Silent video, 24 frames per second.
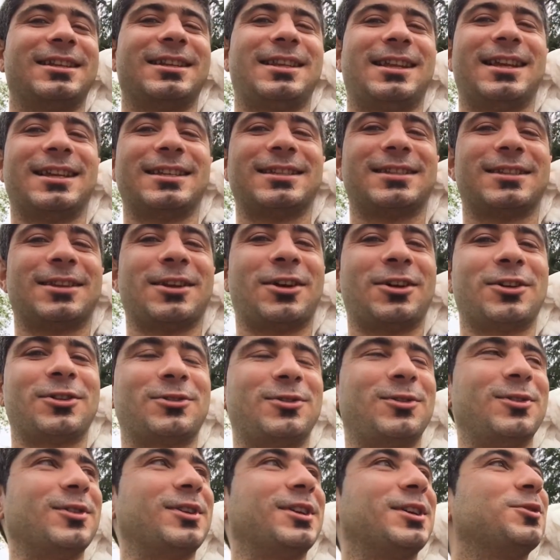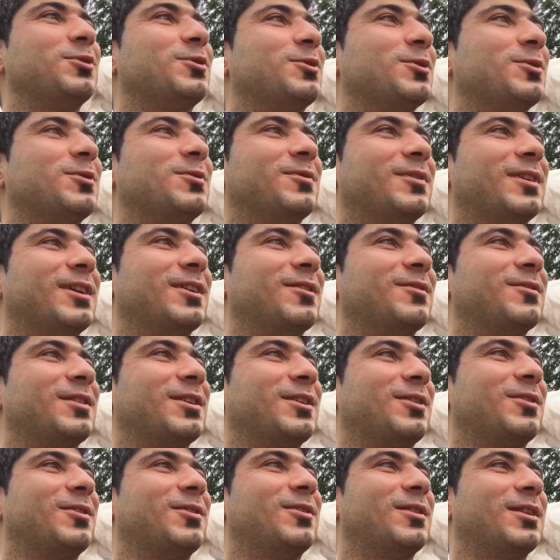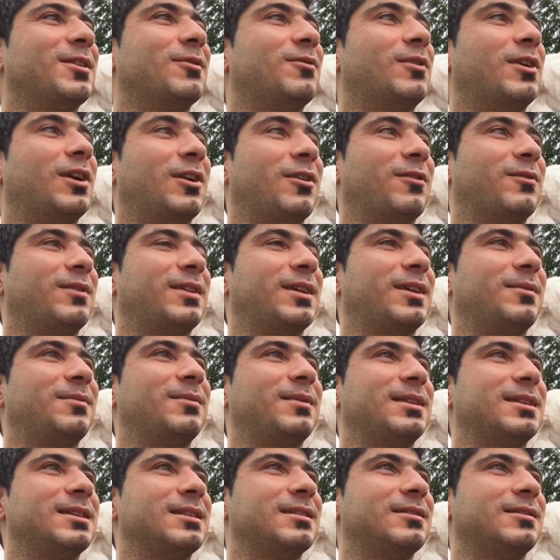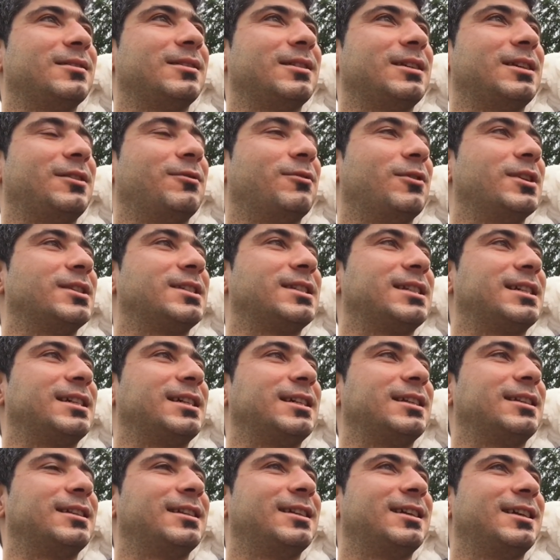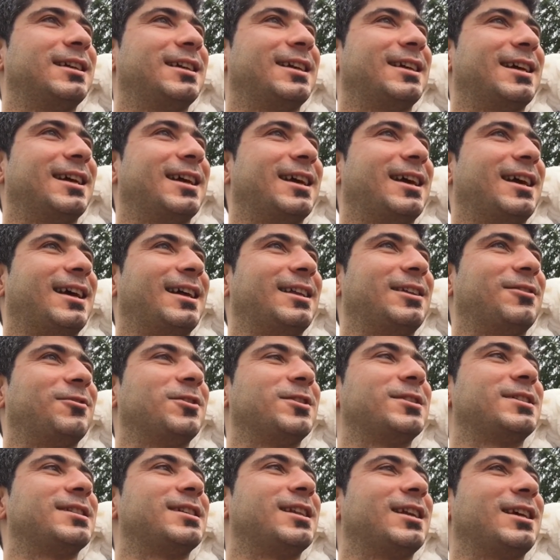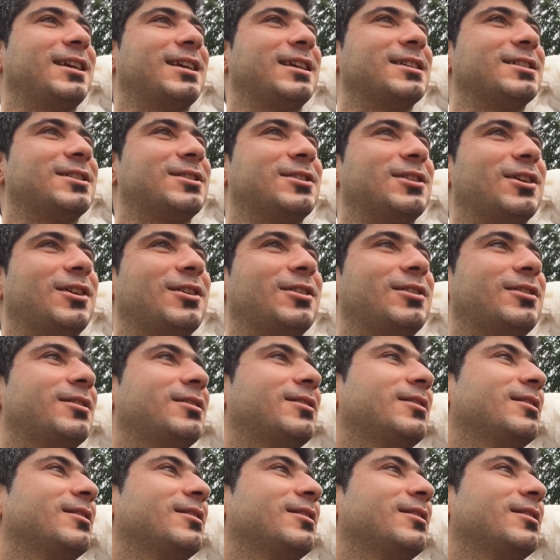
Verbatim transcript: they start looking to one of the corner one of them uh, he was kid and he was like start